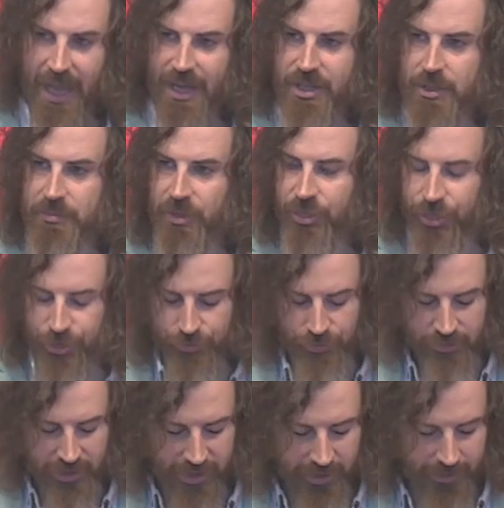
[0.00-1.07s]
And number
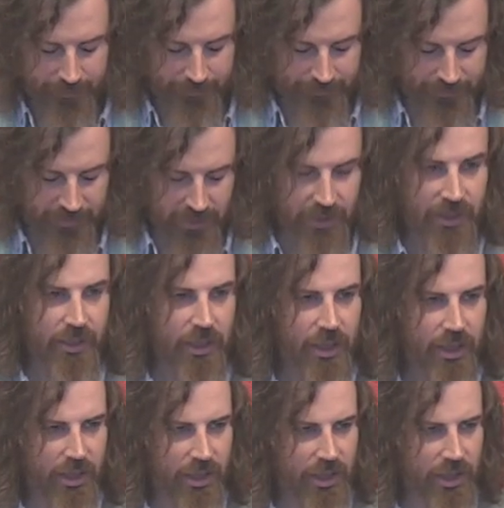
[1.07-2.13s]
three,
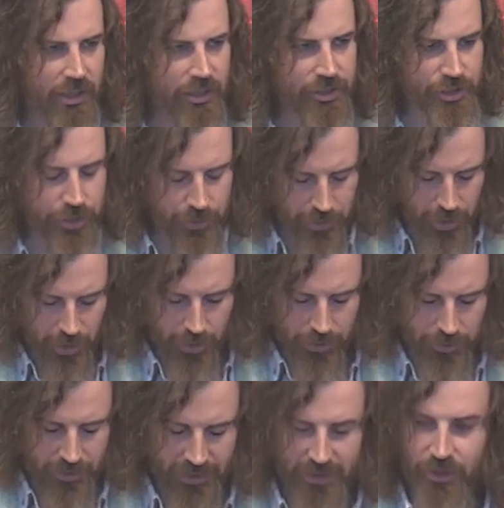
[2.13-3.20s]
are you
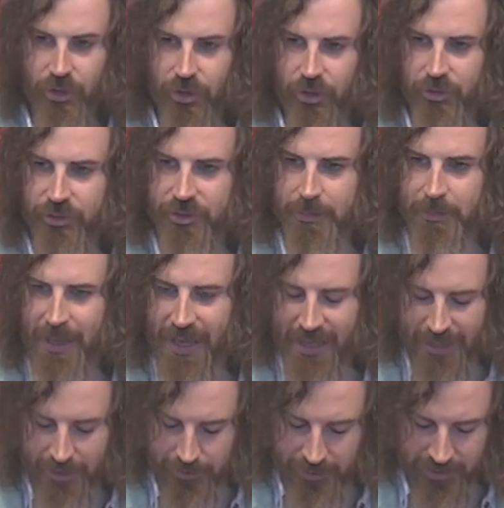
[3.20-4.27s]
holding on to
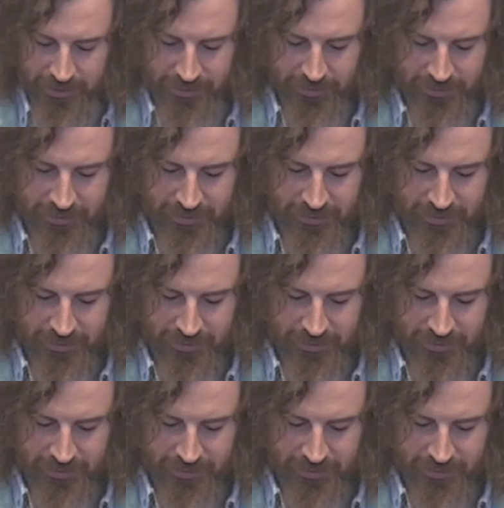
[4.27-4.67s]
power